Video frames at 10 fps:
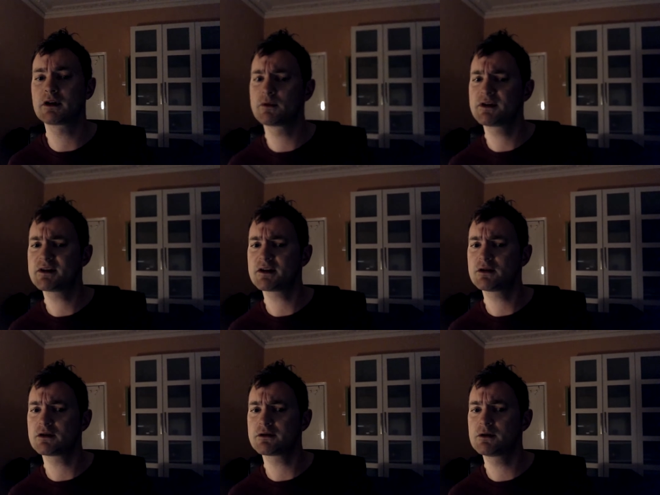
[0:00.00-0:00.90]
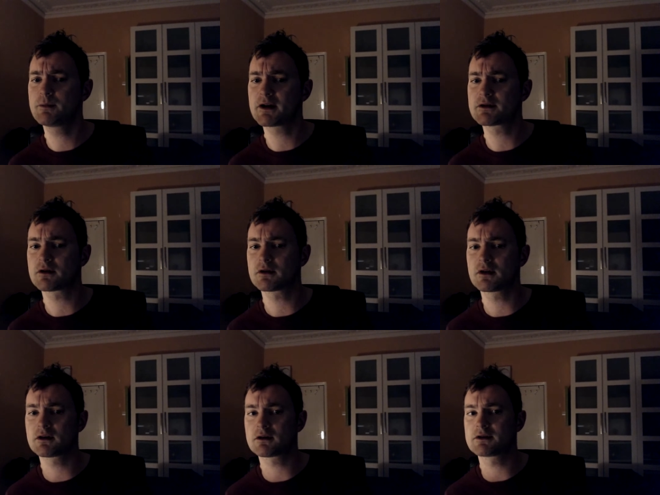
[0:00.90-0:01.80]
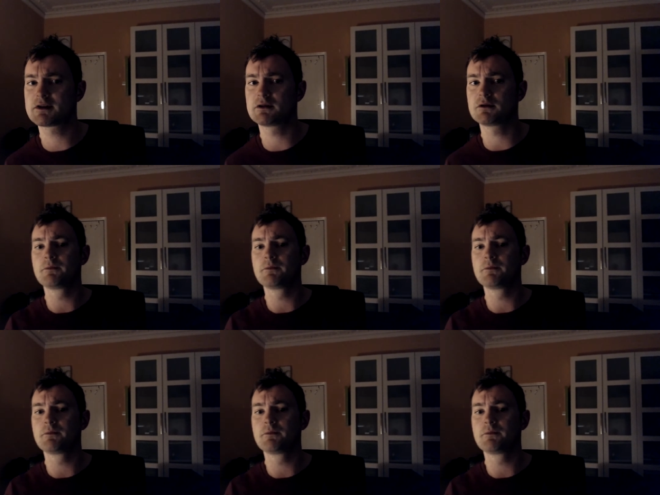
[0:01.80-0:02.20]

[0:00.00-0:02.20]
This is actually not too bad, so I can kind of continue.